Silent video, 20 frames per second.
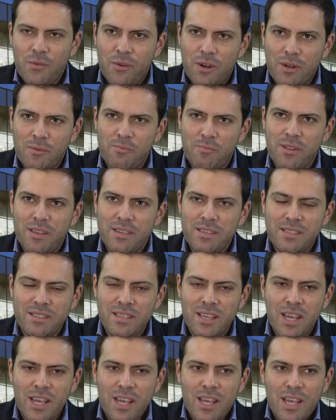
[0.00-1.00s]

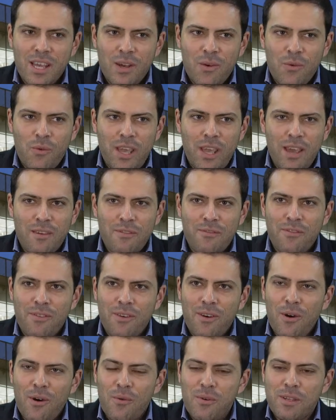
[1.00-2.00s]
workplace. We have
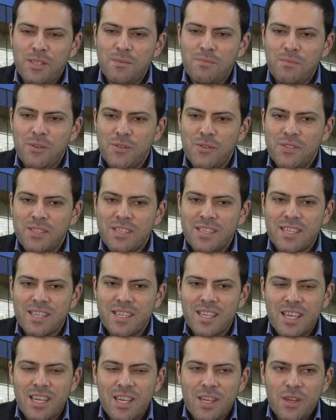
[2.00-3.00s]
always
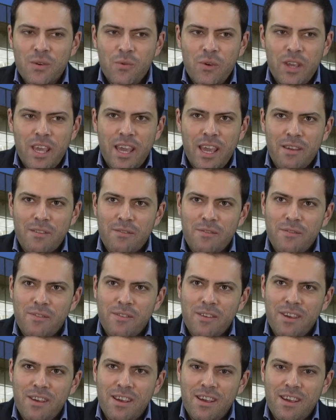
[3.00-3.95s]
music. We have